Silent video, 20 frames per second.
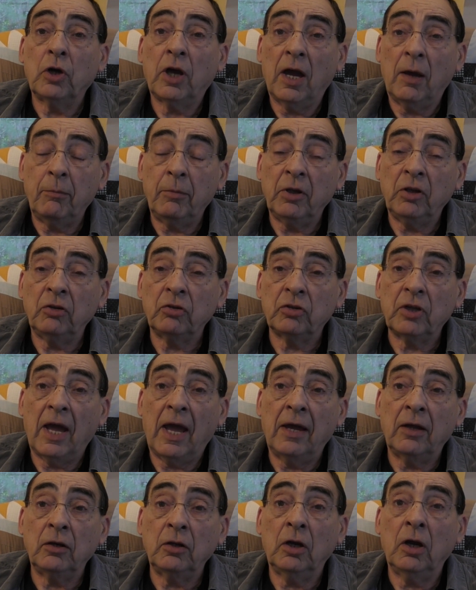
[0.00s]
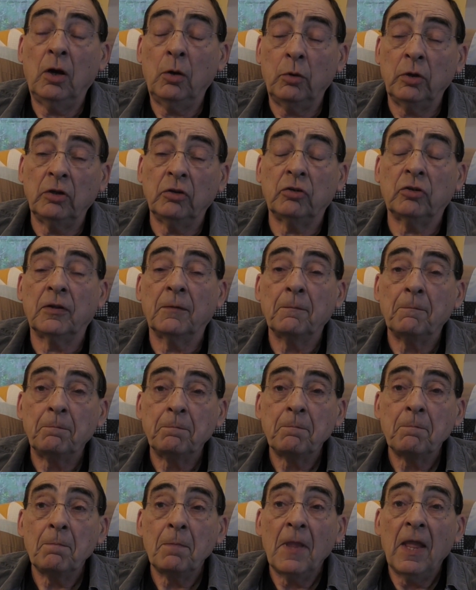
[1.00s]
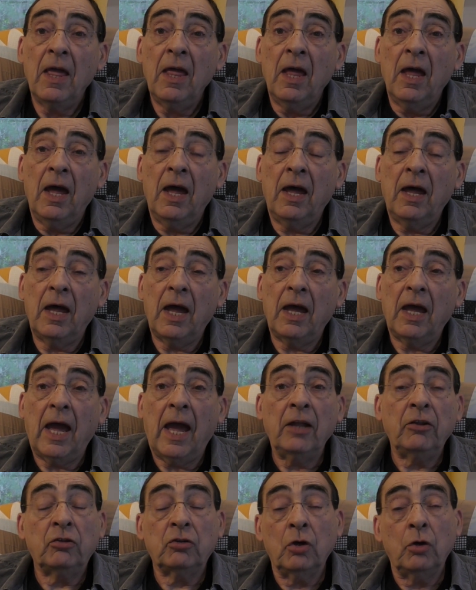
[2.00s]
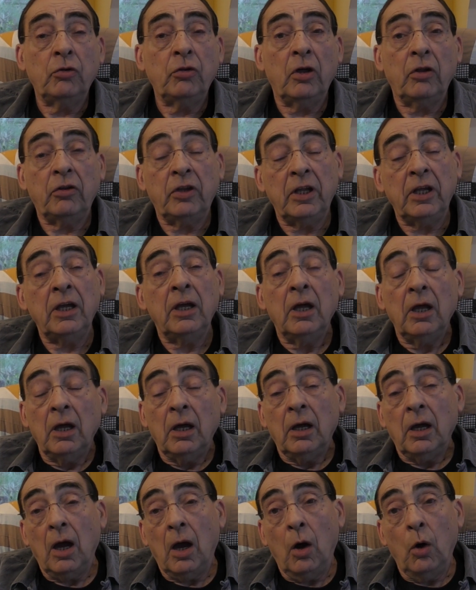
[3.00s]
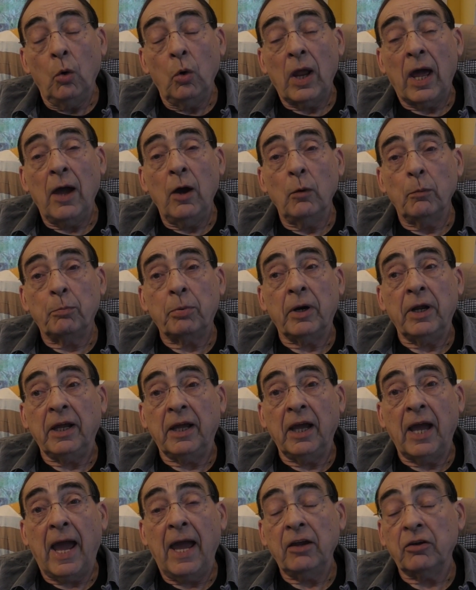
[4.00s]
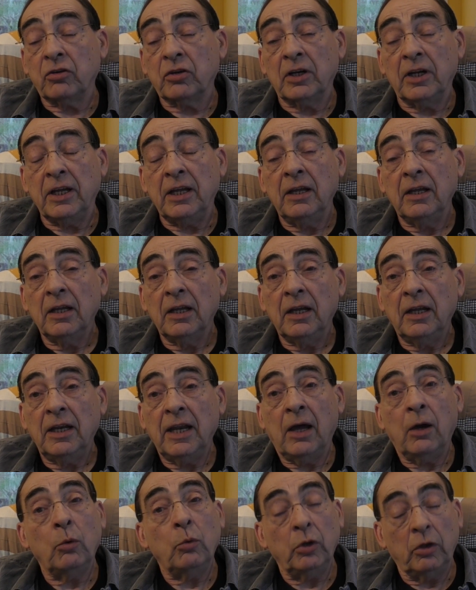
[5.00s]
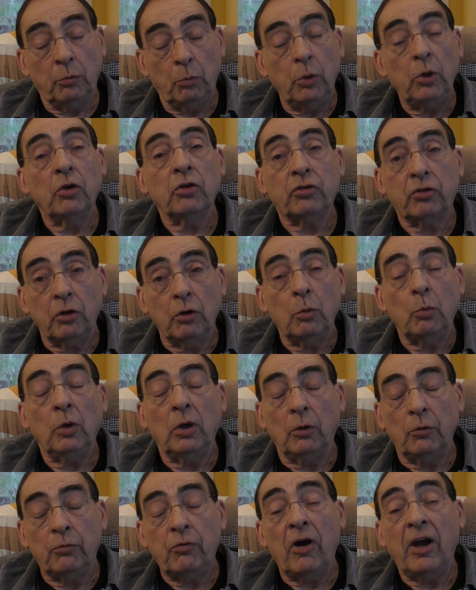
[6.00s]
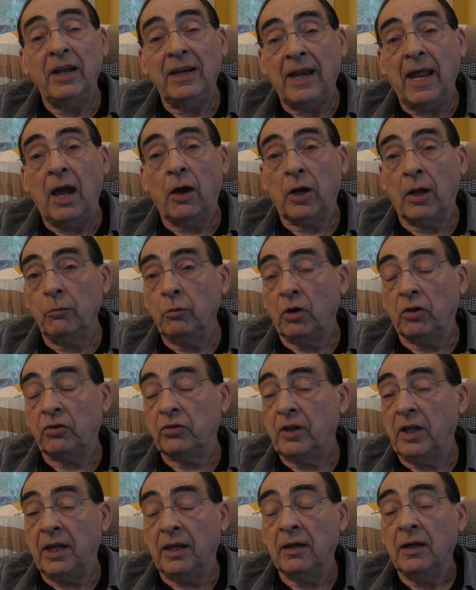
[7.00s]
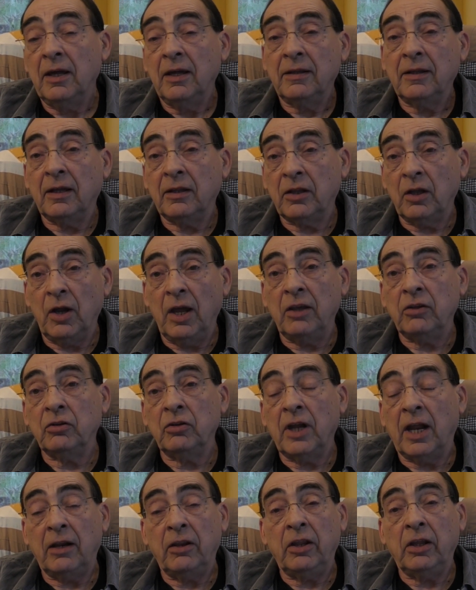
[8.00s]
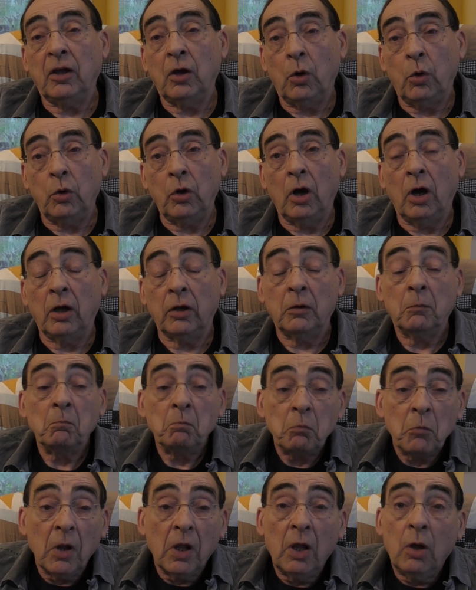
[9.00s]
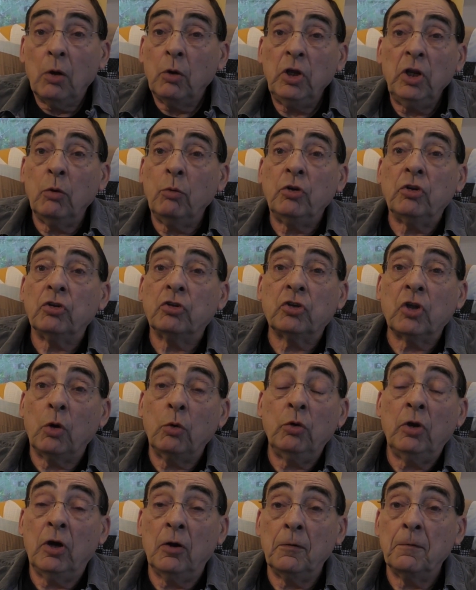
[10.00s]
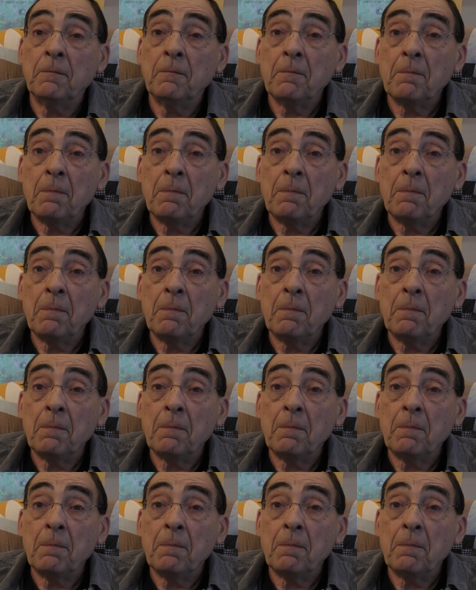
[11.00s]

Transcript: comings and goings. Uh, and so that the whole outbreak actually, now we'll, we'll still, we'll find out. I'm not saying that there isn't anything going on, you know, we just don't know.